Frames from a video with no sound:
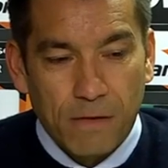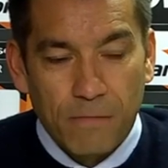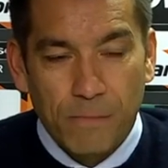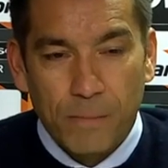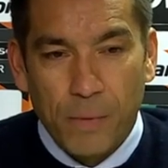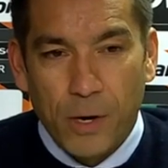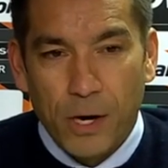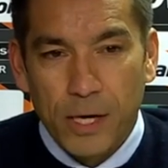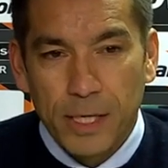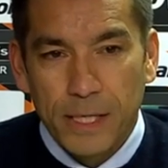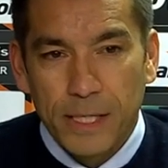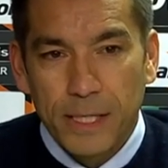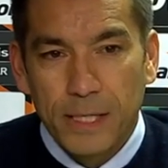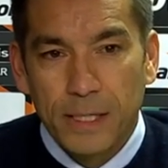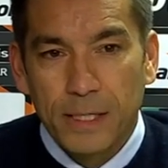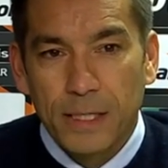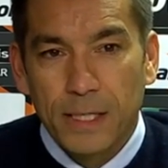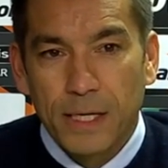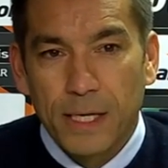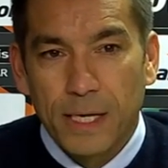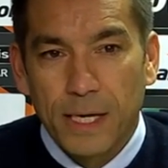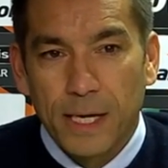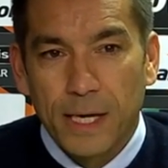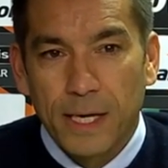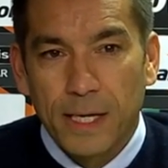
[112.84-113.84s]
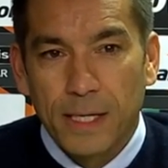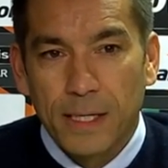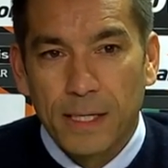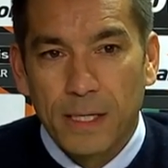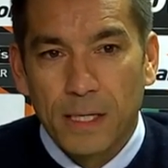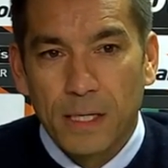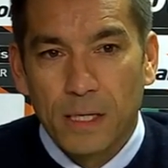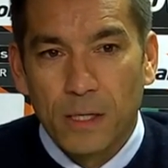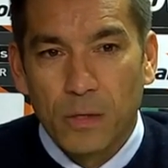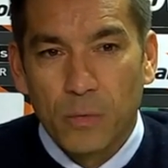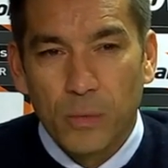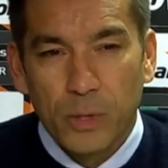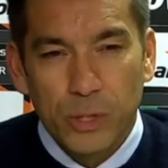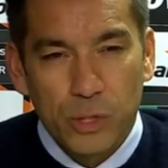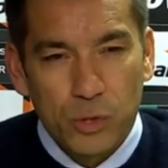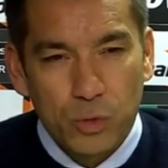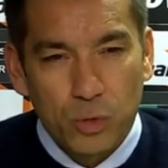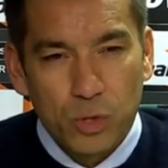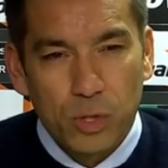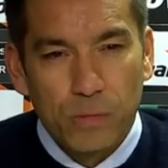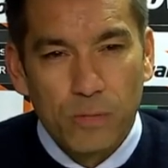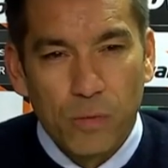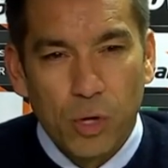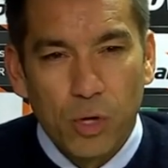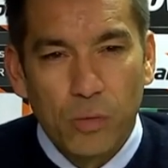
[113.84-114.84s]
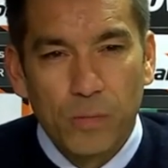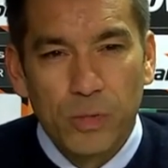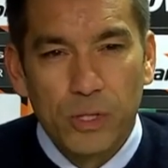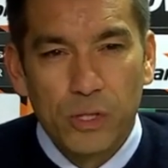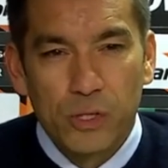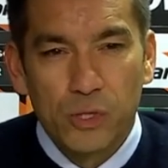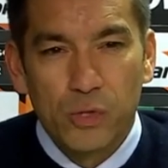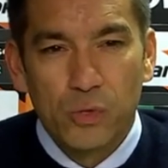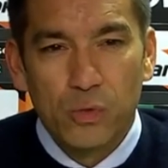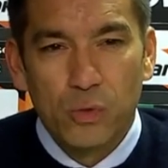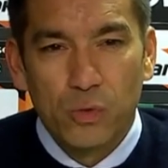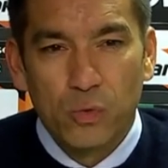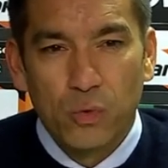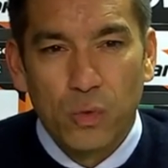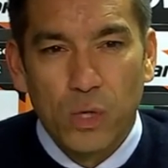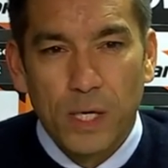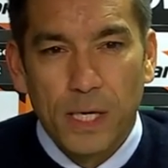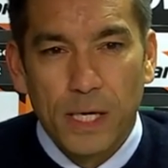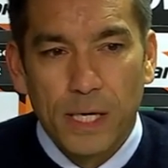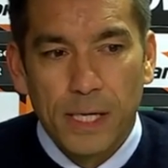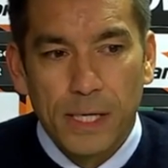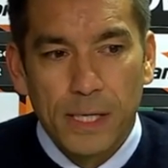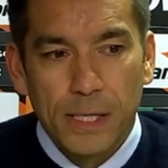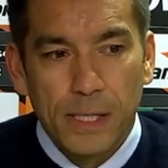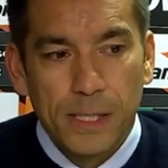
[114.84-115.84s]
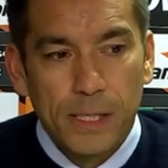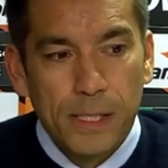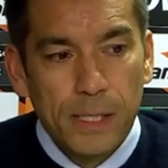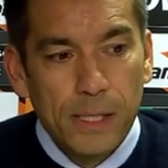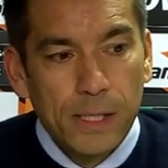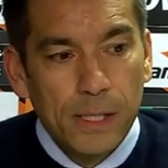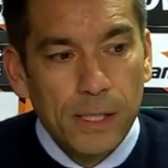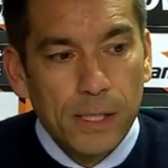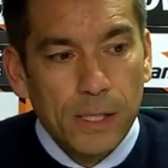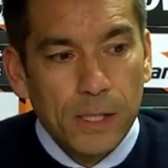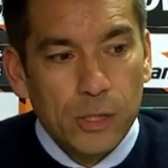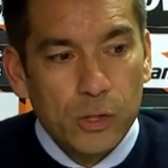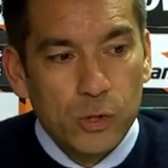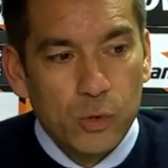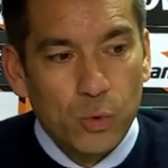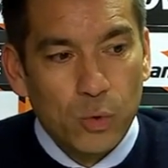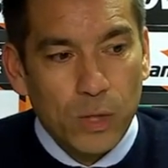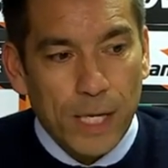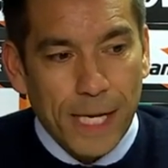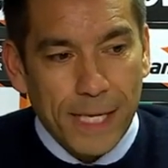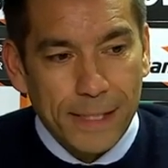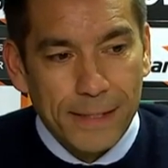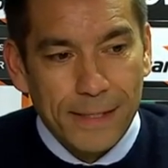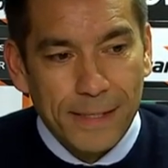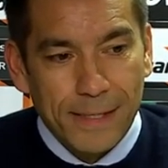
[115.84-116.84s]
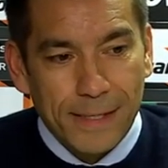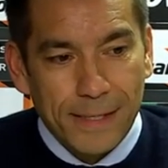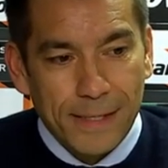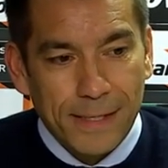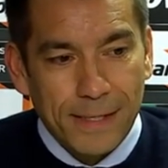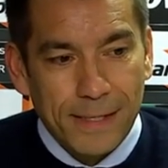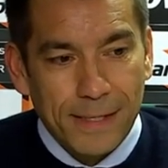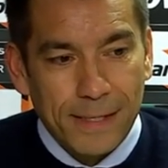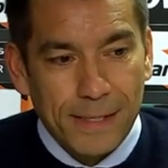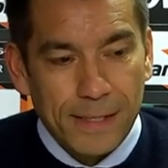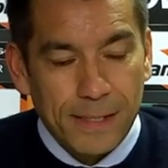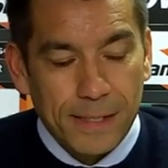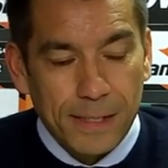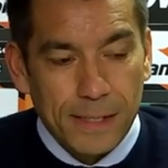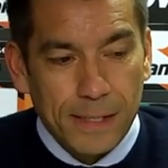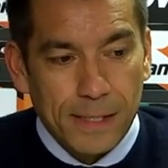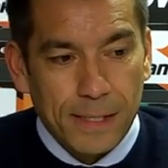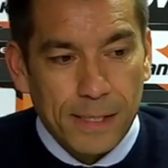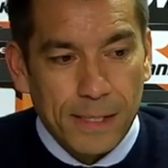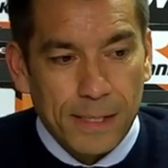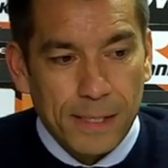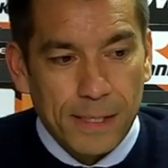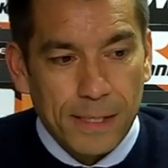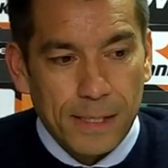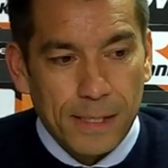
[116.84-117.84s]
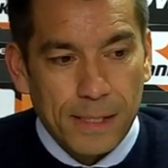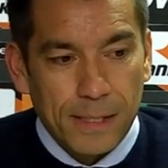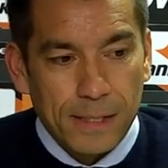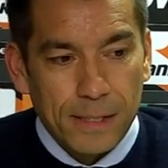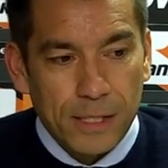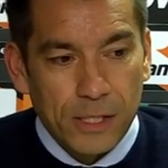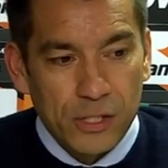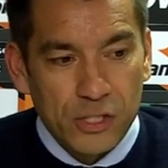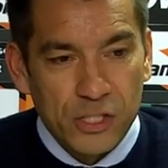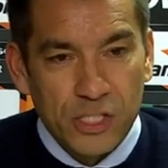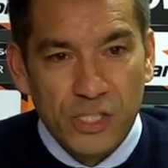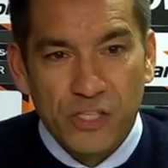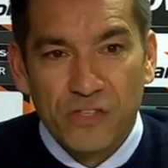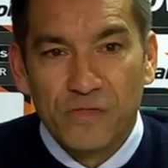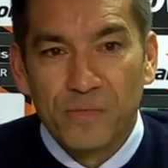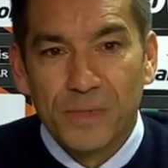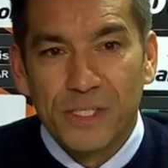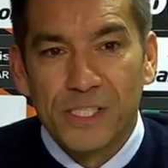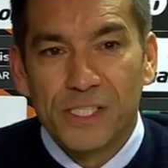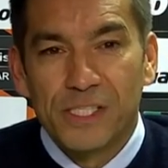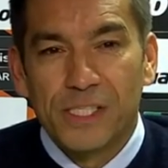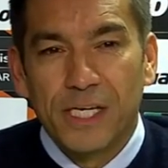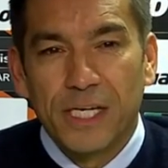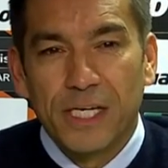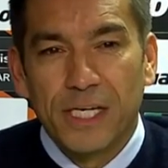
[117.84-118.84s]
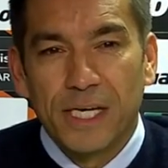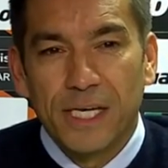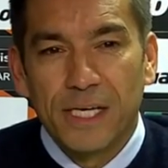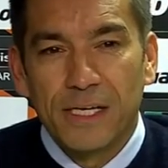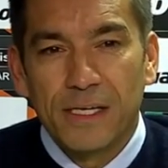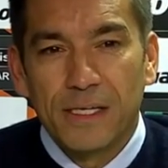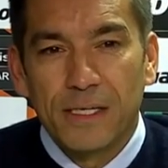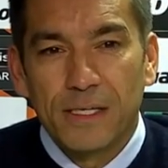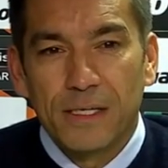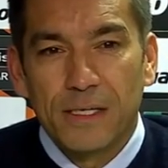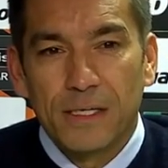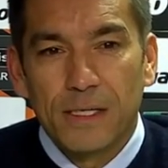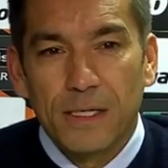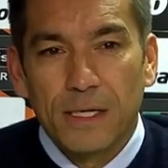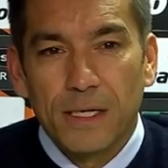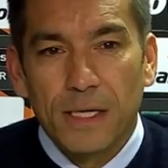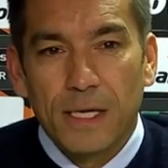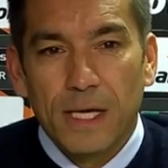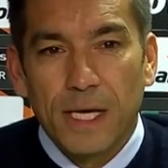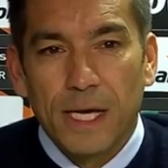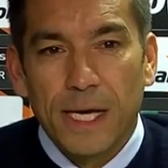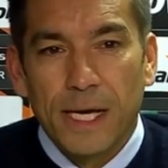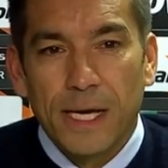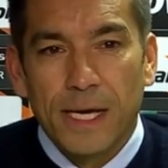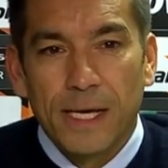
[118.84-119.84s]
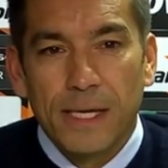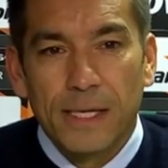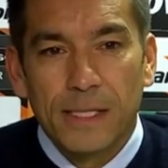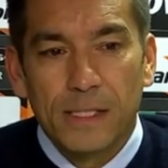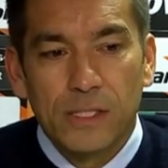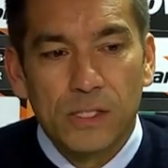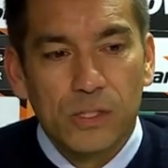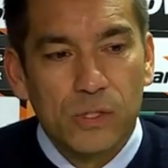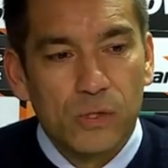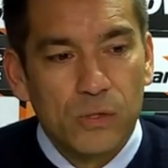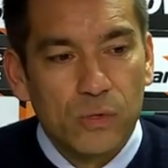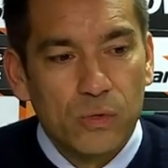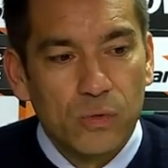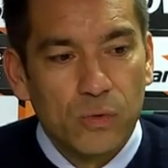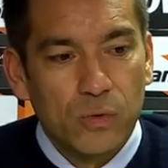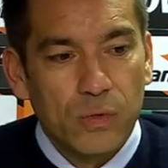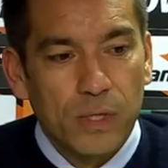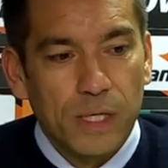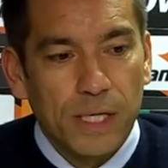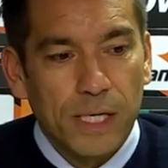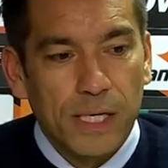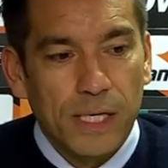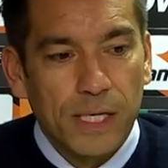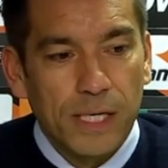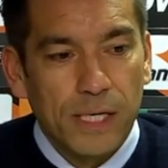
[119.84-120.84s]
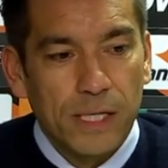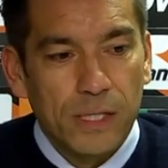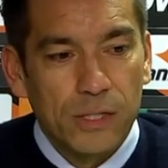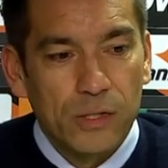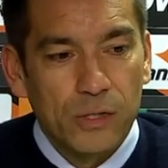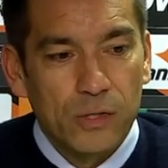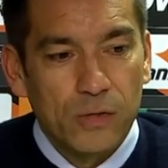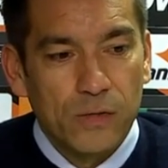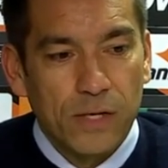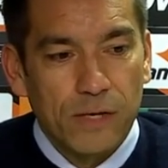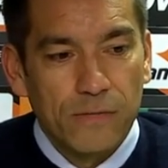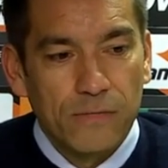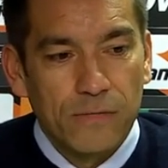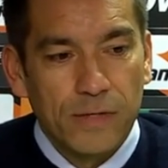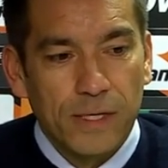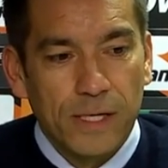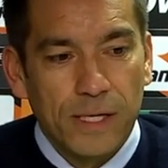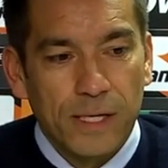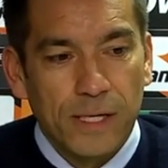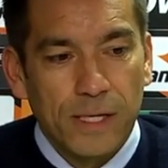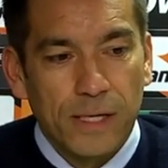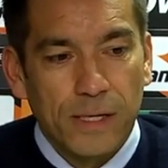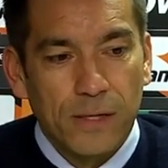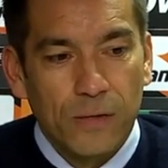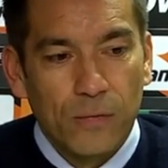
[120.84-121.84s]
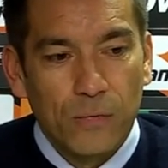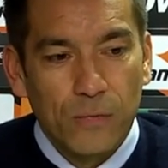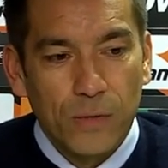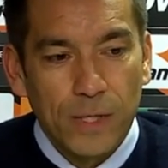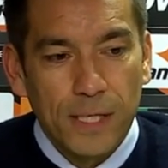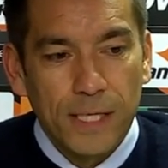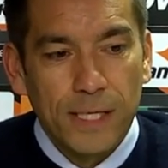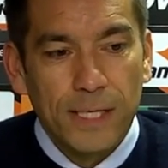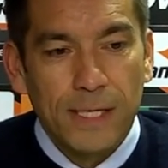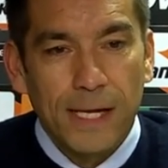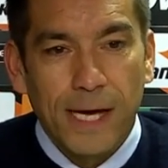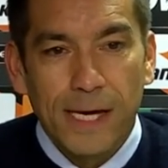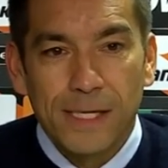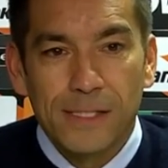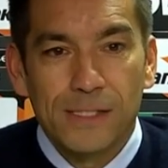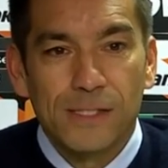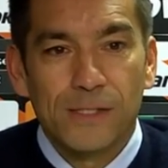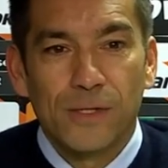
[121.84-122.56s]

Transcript: partying, and we took a moment to let the achievement sink in, and to have a really nice